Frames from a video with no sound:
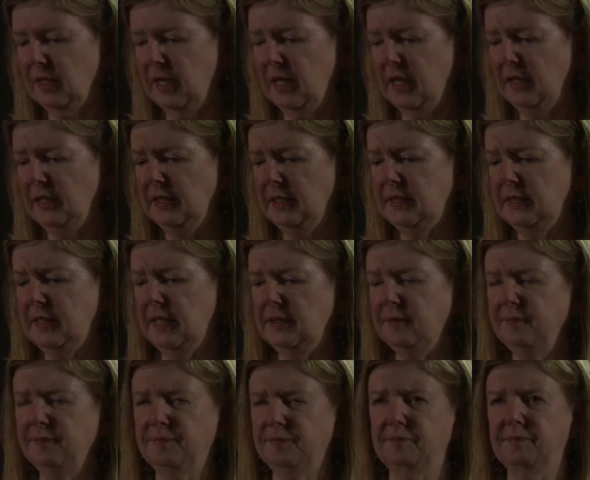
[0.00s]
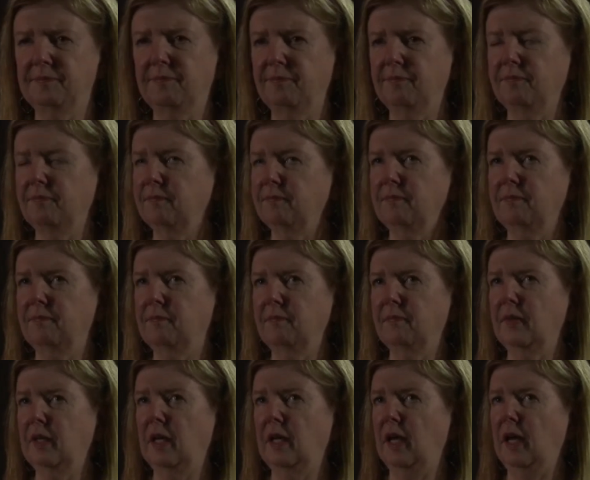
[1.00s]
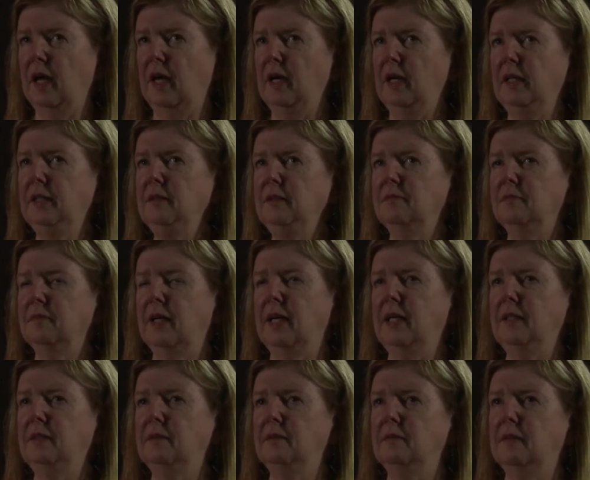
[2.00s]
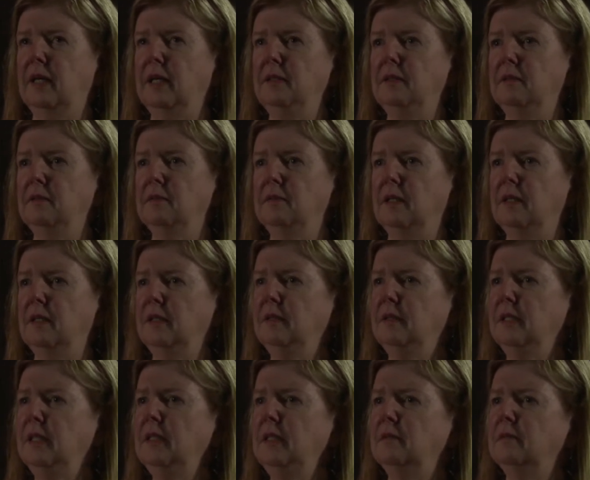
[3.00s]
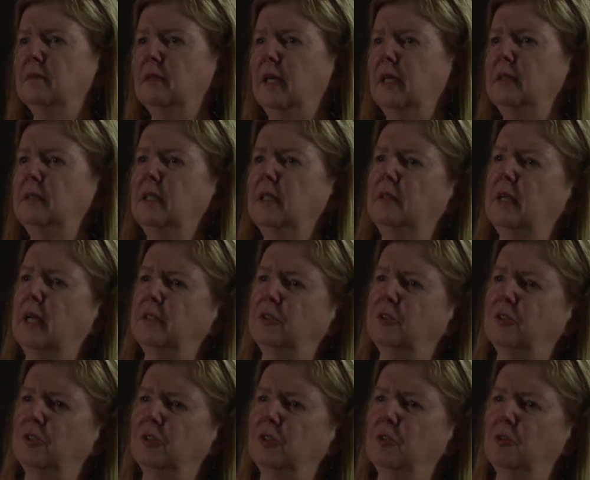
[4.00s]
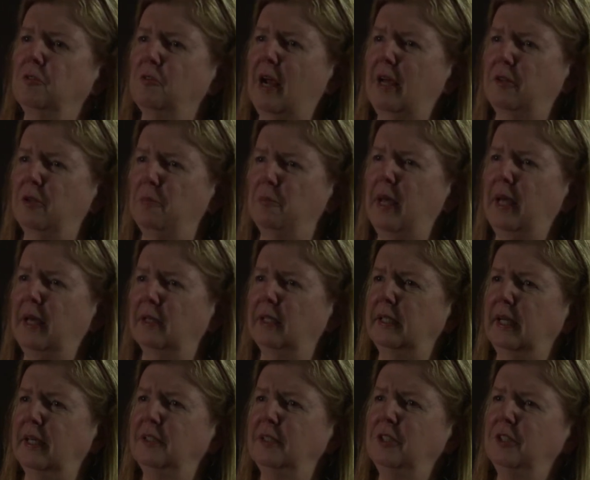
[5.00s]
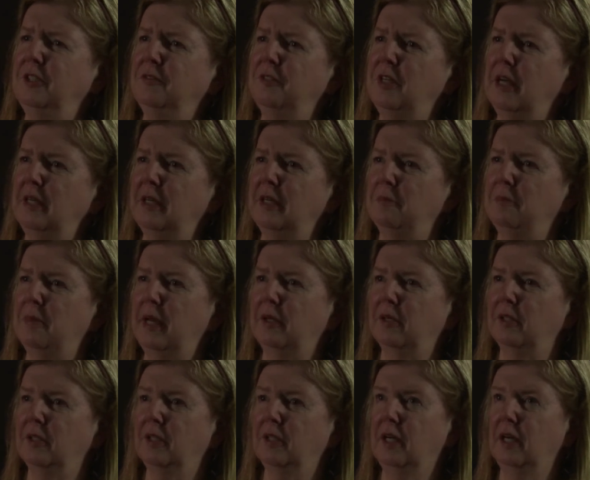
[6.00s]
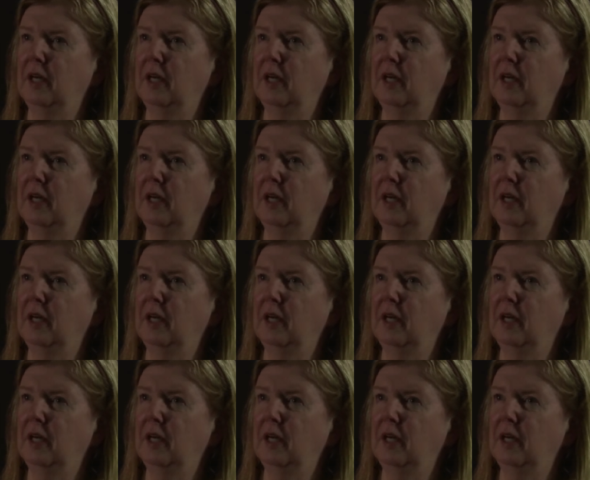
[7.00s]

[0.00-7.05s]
And he said, I, I, I, I think I did that surgery rather badly. I could have done it better.